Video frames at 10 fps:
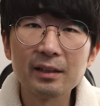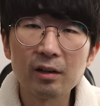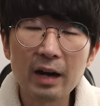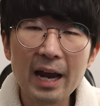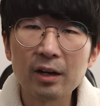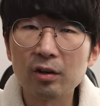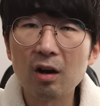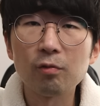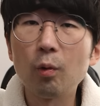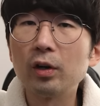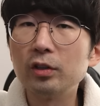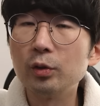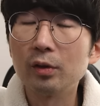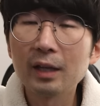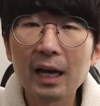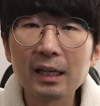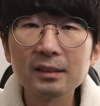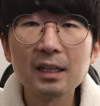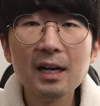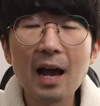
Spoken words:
They're anchored off one or two things,